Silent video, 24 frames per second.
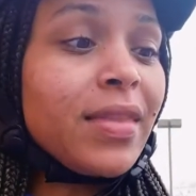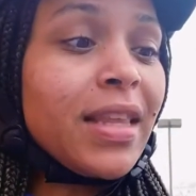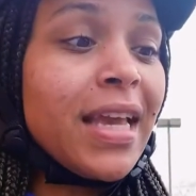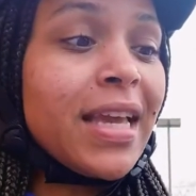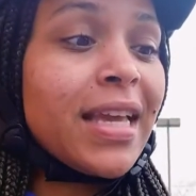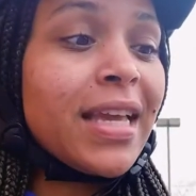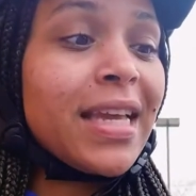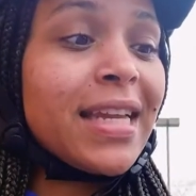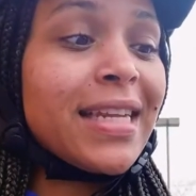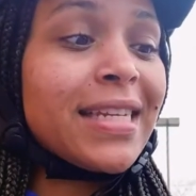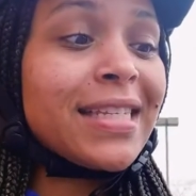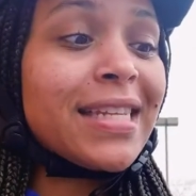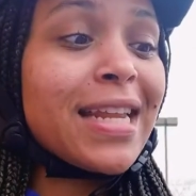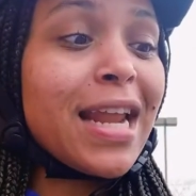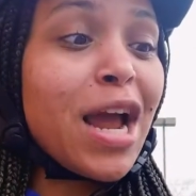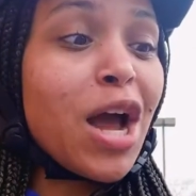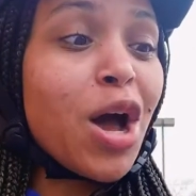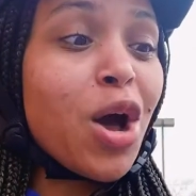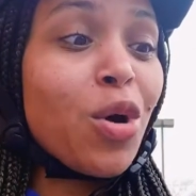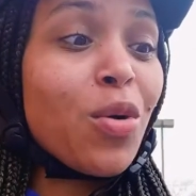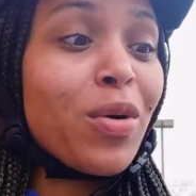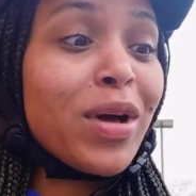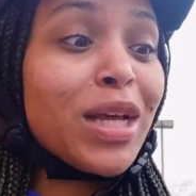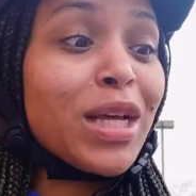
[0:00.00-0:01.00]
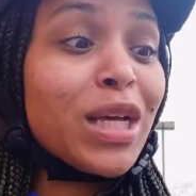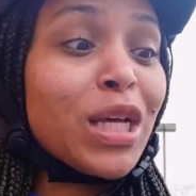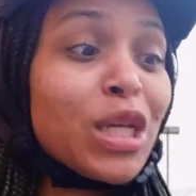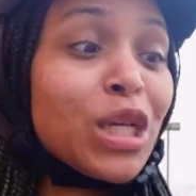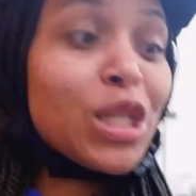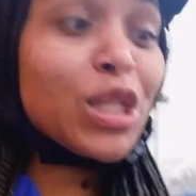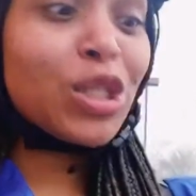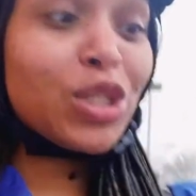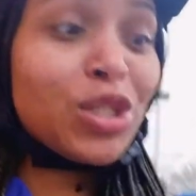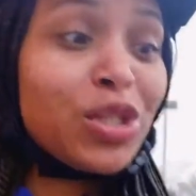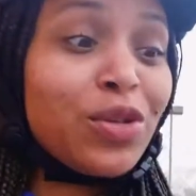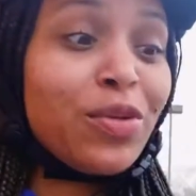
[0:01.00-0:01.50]
It is now
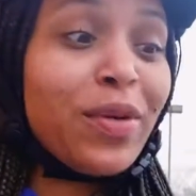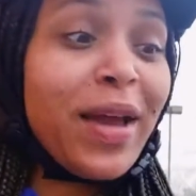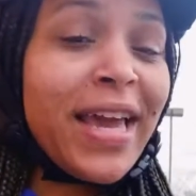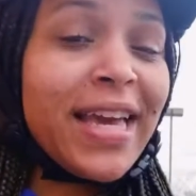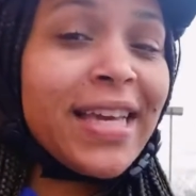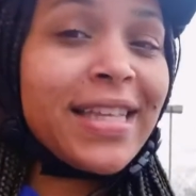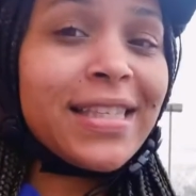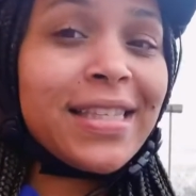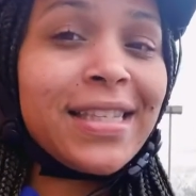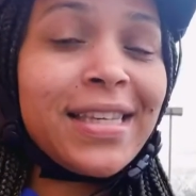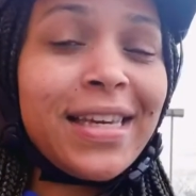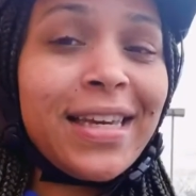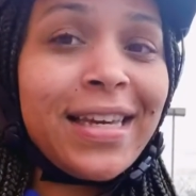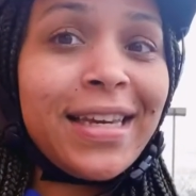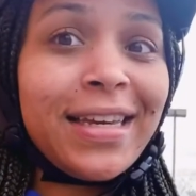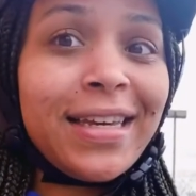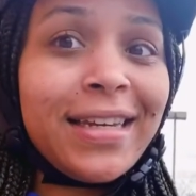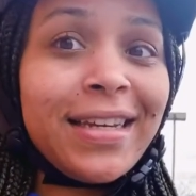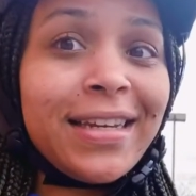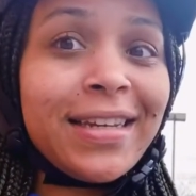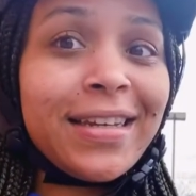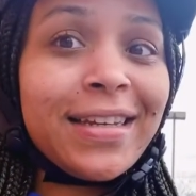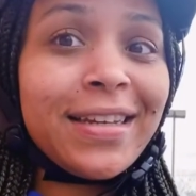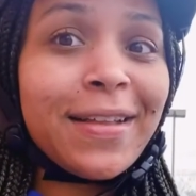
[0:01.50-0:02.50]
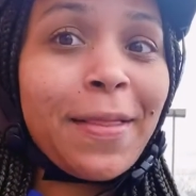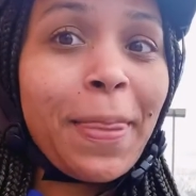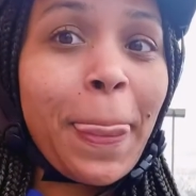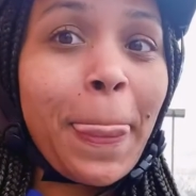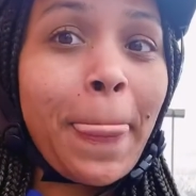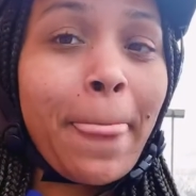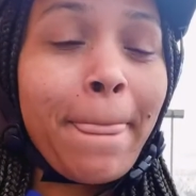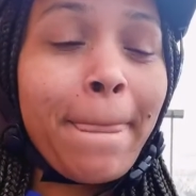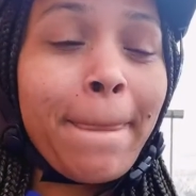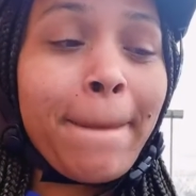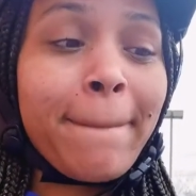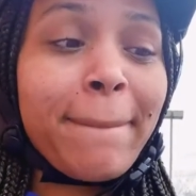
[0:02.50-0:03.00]

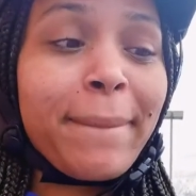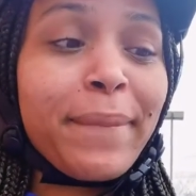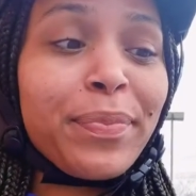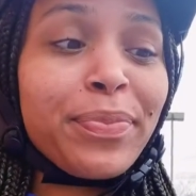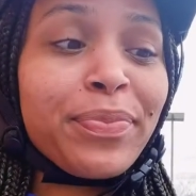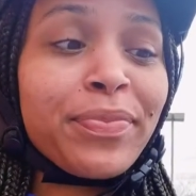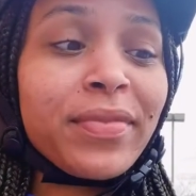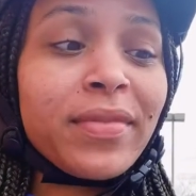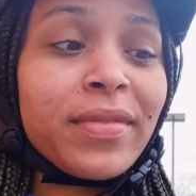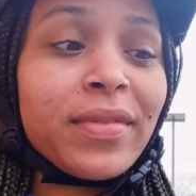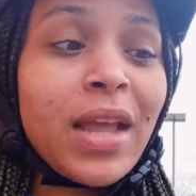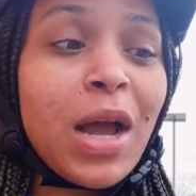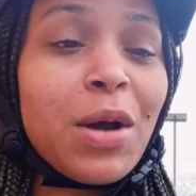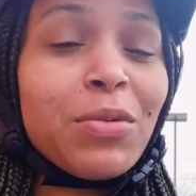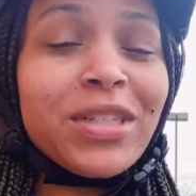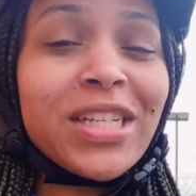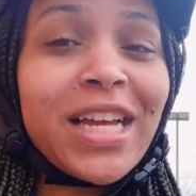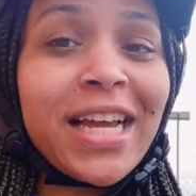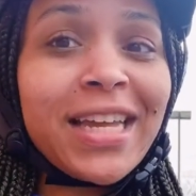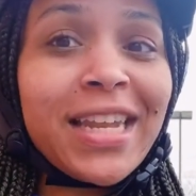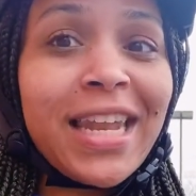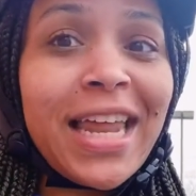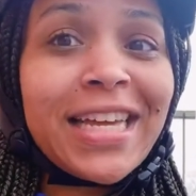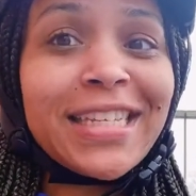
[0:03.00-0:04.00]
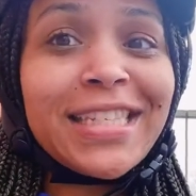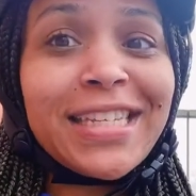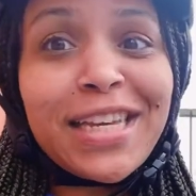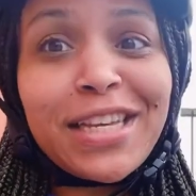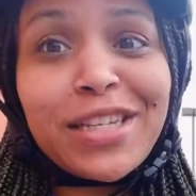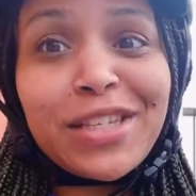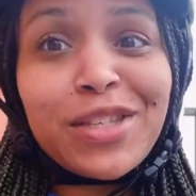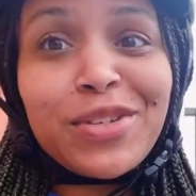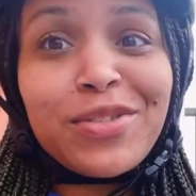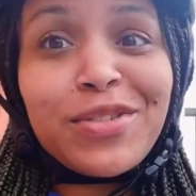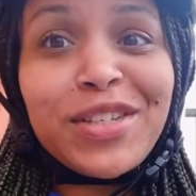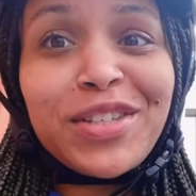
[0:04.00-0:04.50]
2.18. I wish I can like take a
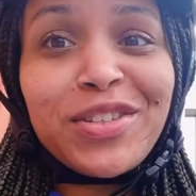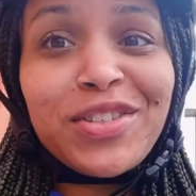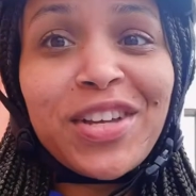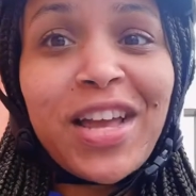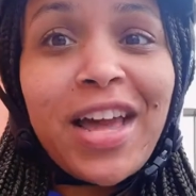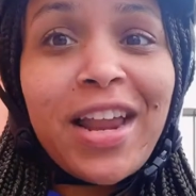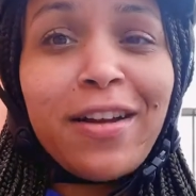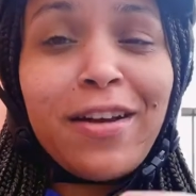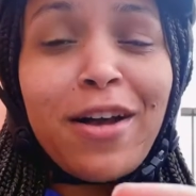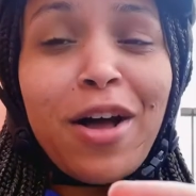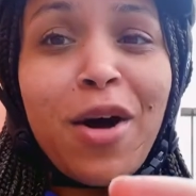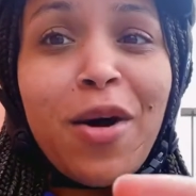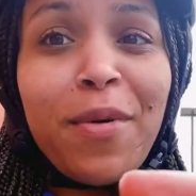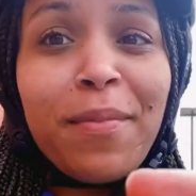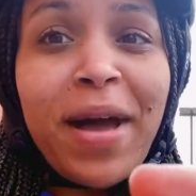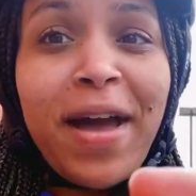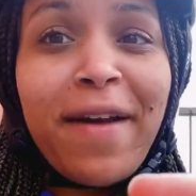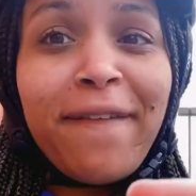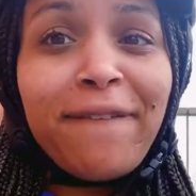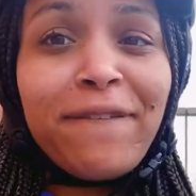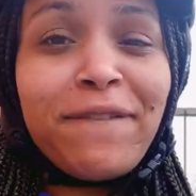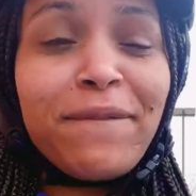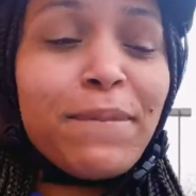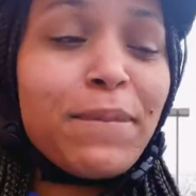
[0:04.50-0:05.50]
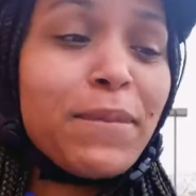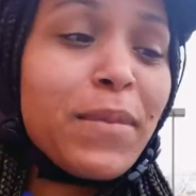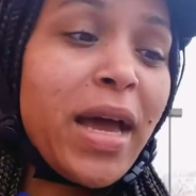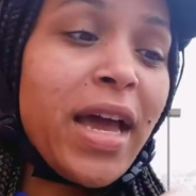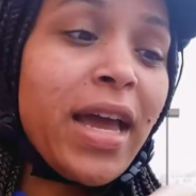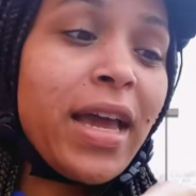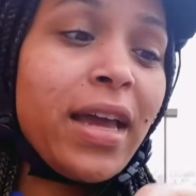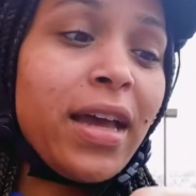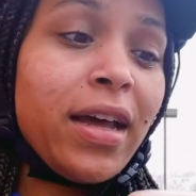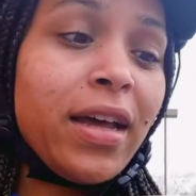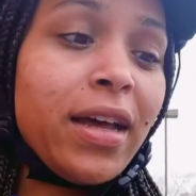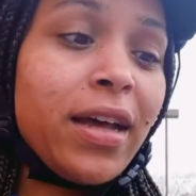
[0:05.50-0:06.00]
screenshot of, on my,
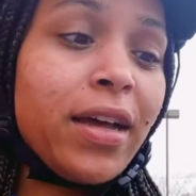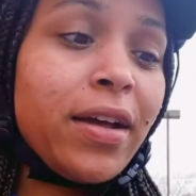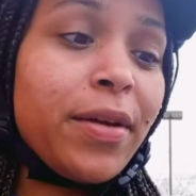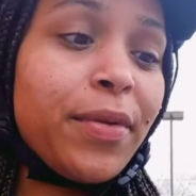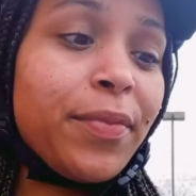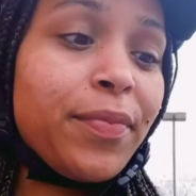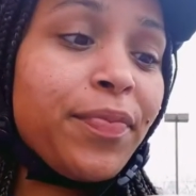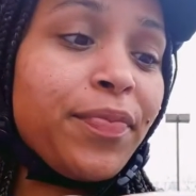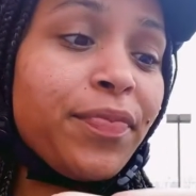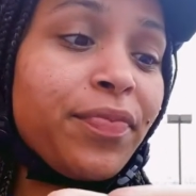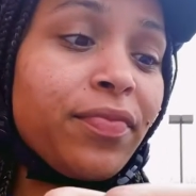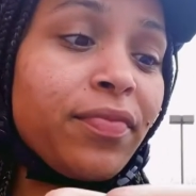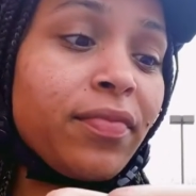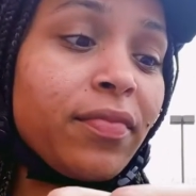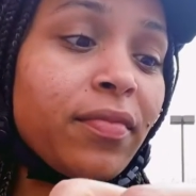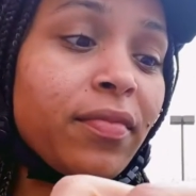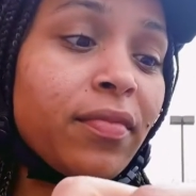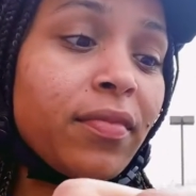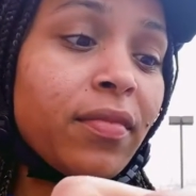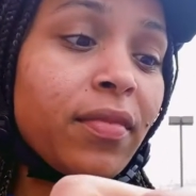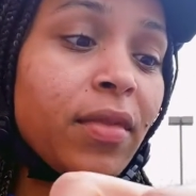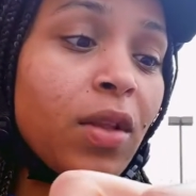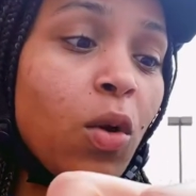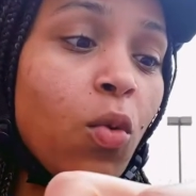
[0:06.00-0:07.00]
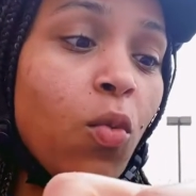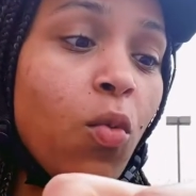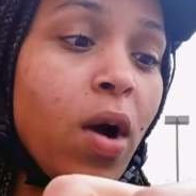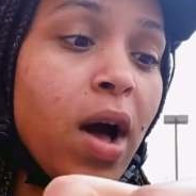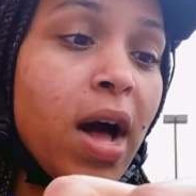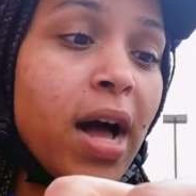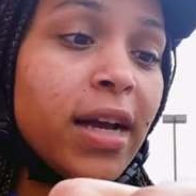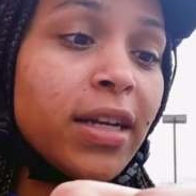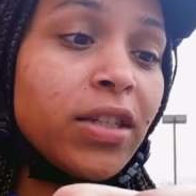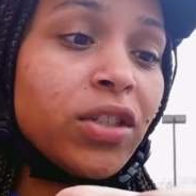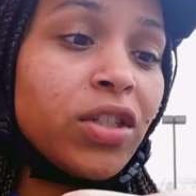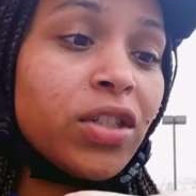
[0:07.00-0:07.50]
my um,
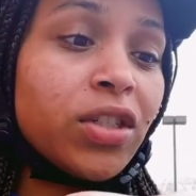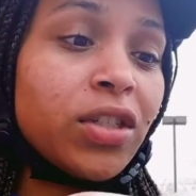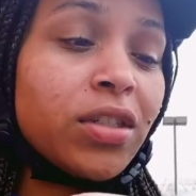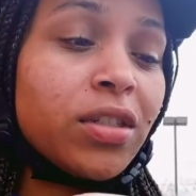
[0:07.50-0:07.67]
watch.